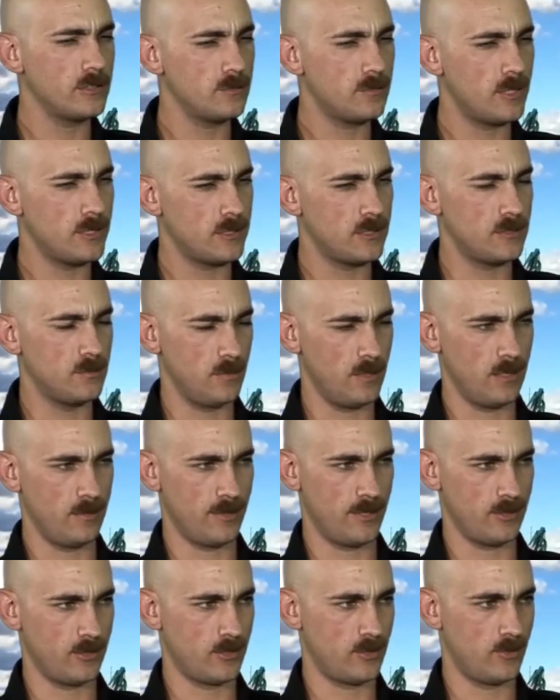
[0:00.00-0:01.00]
impresses me
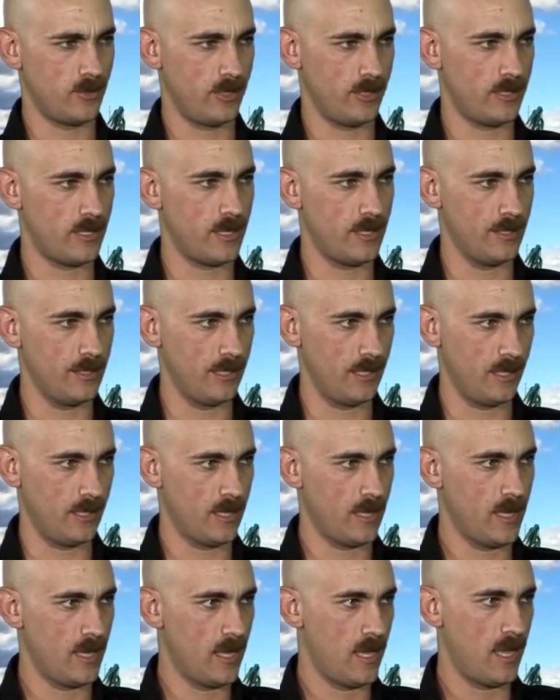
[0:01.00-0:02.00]
about storytelling
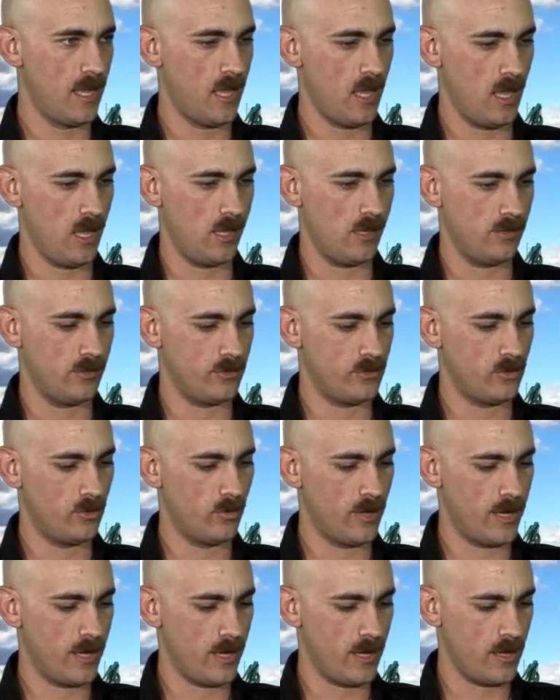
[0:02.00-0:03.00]
is the
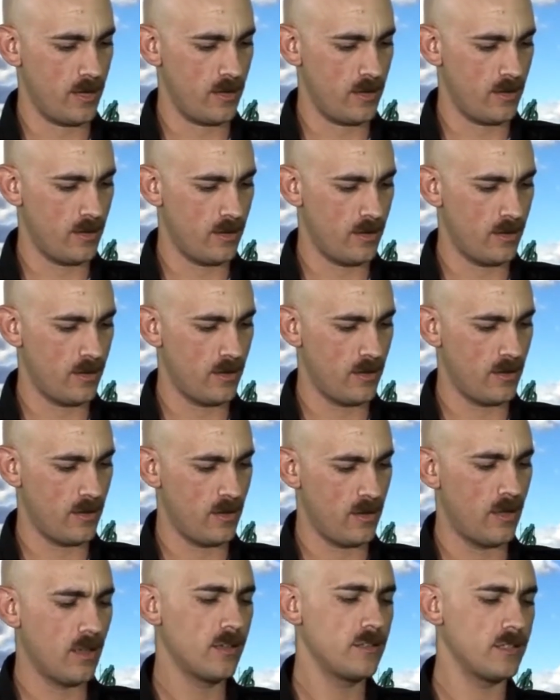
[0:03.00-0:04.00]
way
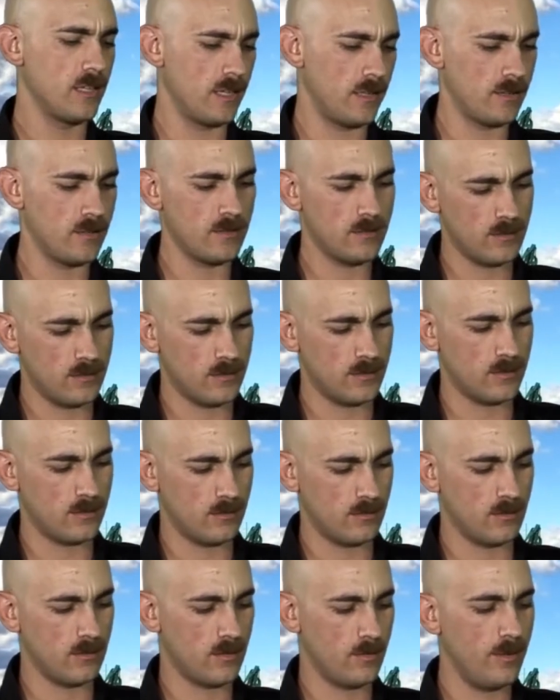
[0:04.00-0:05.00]
it's like
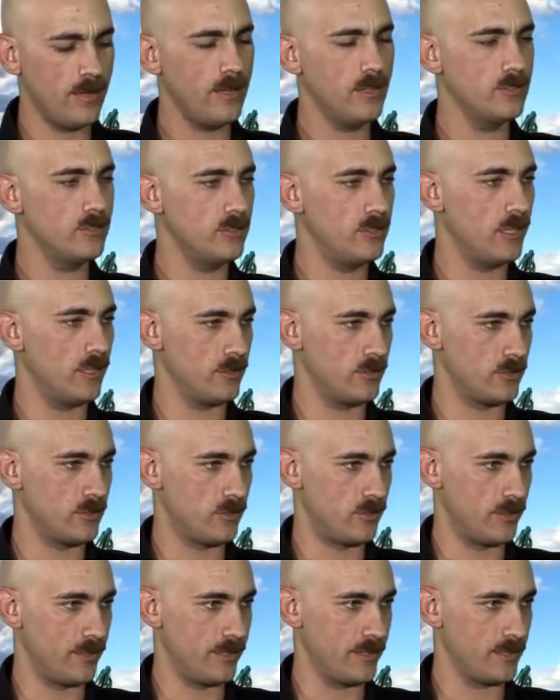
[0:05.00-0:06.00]
comedians who tell
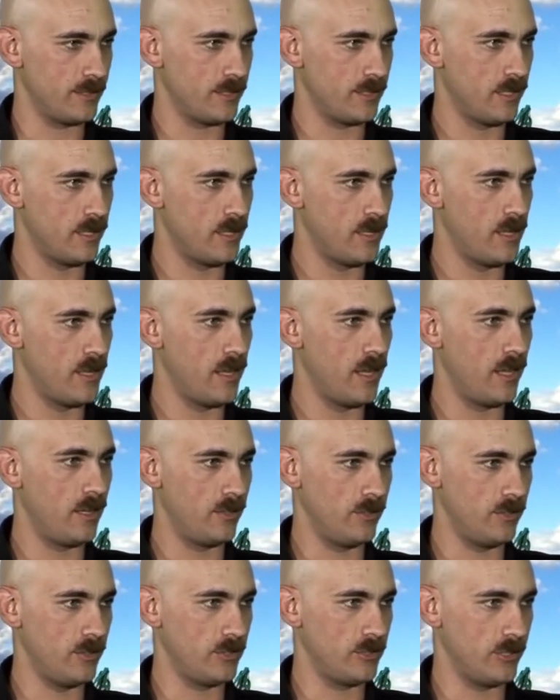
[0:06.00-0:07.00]
stories.
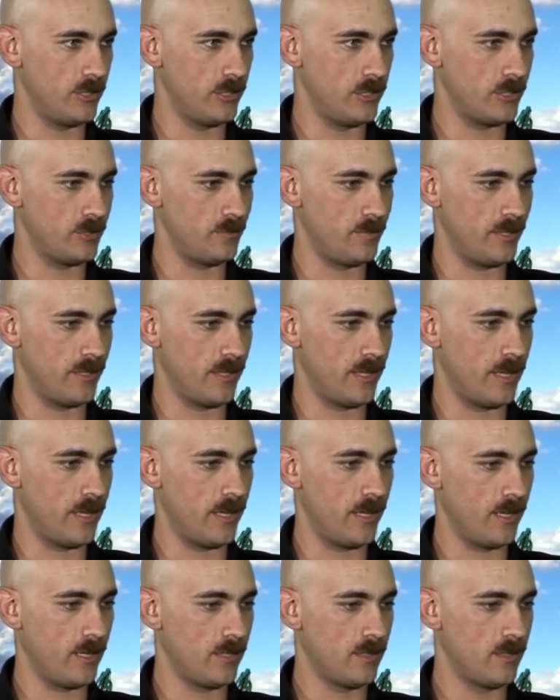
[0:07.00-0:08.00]
It'll usually just be
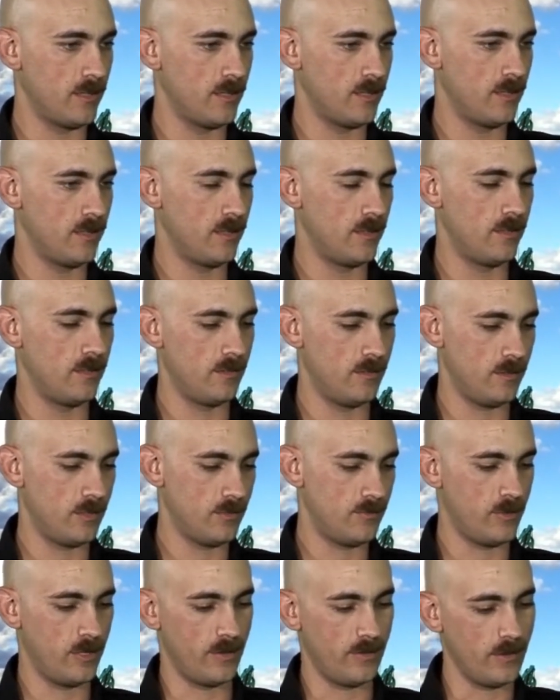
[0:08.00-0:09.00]
like this
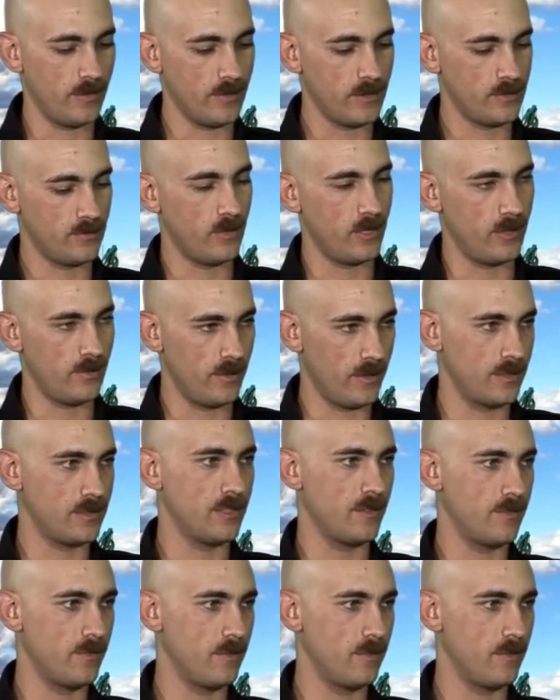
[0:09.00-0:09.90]
funny thing. It's like,